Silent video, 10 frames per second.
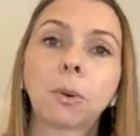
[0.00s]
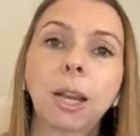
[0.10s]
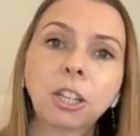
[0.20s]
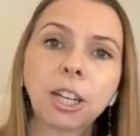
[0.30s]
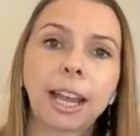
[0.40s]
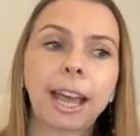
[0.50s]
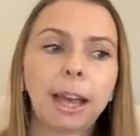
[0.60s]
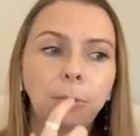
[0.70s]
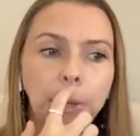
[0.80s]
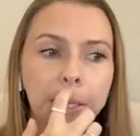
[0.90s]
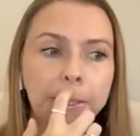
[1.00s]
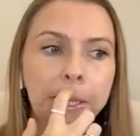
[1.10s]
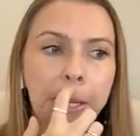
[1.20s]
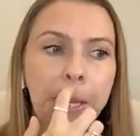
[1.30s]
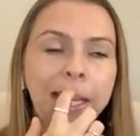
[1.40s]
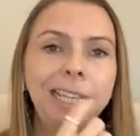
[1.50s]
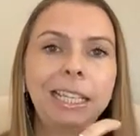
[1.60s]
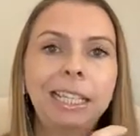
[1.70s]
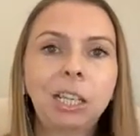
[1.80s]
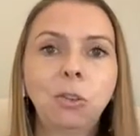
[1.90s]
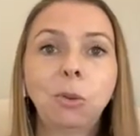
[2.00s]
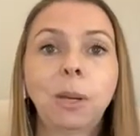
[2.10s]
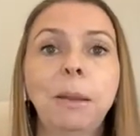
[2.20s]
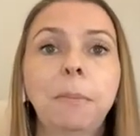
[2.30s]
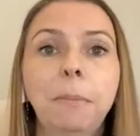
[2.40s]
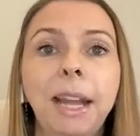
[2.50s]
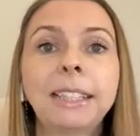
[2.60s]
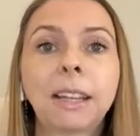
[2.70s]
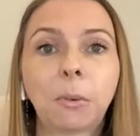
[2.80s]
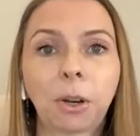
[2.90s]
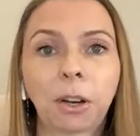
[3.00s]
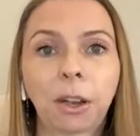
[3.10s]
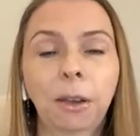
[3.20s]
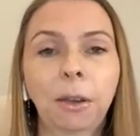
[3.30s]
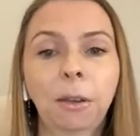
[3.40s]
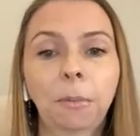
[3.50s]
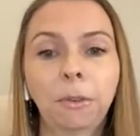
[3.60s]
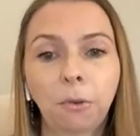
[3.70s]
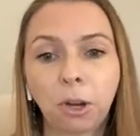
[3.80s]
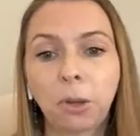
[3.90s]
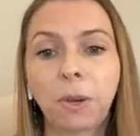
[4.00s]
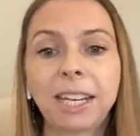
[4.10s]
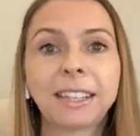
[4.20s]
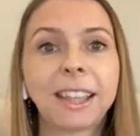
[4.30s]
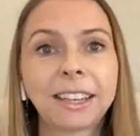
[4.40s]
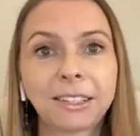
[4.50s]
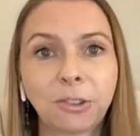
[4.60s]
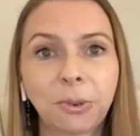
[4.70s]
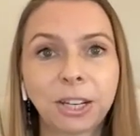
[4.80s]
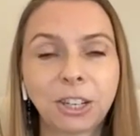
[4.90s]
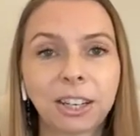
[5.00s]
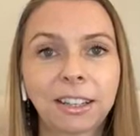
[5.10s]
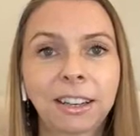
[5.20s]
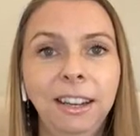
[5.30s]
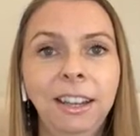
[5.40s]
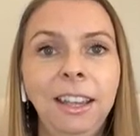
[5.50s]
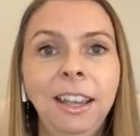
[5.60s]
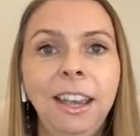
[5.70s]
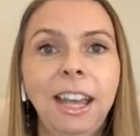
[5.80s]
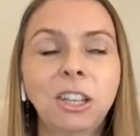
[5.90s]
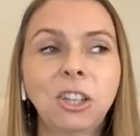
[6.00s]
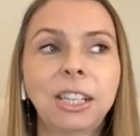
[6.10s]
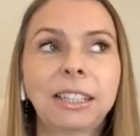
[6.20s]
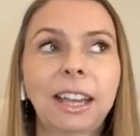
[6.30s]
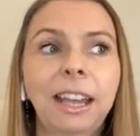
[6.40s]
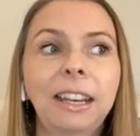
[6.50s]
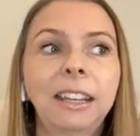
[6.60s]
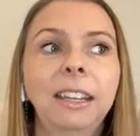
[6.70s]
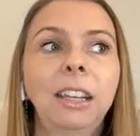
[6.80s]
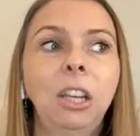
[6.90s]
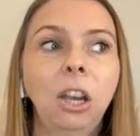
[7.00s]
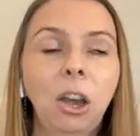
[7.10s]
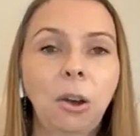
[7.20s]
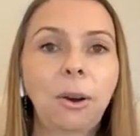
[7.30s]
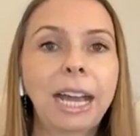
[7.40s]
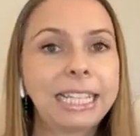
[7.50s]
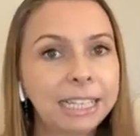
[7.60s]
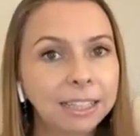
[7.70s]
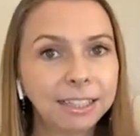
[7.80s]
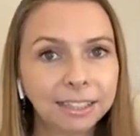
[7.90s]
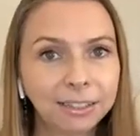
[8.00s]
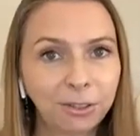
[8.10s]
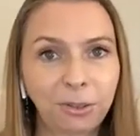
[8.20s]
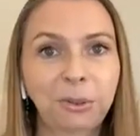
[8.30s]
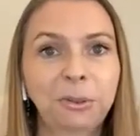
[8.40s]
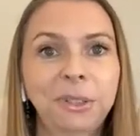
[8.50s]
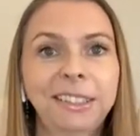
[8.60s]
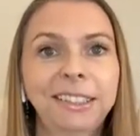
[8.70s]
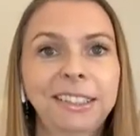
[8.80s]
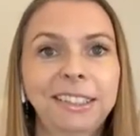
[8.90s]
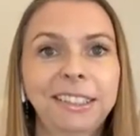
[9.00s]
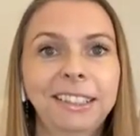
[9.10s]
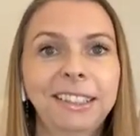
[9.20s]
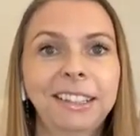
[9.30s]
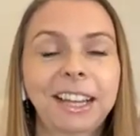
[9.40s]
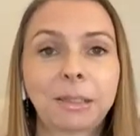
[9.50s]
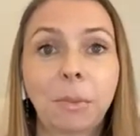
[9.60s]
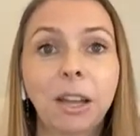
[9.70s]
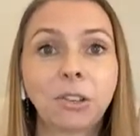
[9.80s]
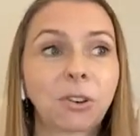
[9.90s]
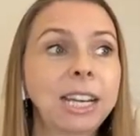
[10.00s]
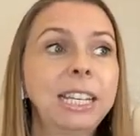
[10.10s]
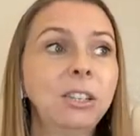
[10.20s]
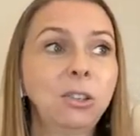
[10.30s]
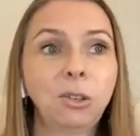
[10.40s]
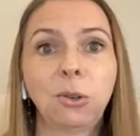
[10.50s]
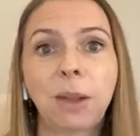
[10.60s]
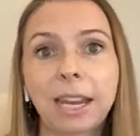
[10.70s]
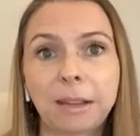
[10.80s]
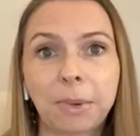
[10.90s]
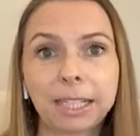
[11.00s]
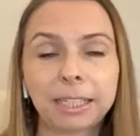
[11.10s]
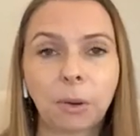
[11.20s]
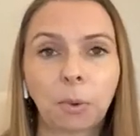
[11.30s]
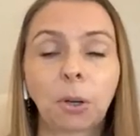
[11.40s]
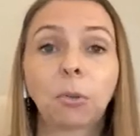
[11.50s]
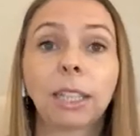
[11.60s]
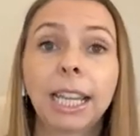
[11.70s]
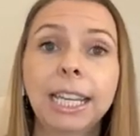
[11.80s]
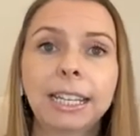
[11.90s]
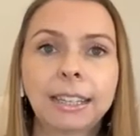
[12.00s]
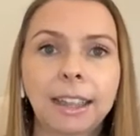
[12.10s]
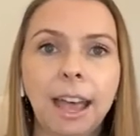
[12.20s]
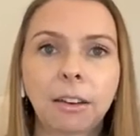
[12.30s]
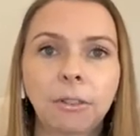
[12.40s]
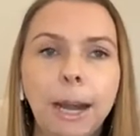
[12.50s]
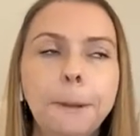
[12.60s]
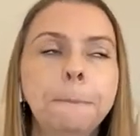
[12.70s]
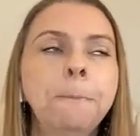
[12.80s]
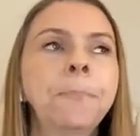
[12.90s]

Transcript: question I had was, did you do any mindset work before you went into that situation? And she said, I didn't do as much, or I didn't do any mindset work related to that, right?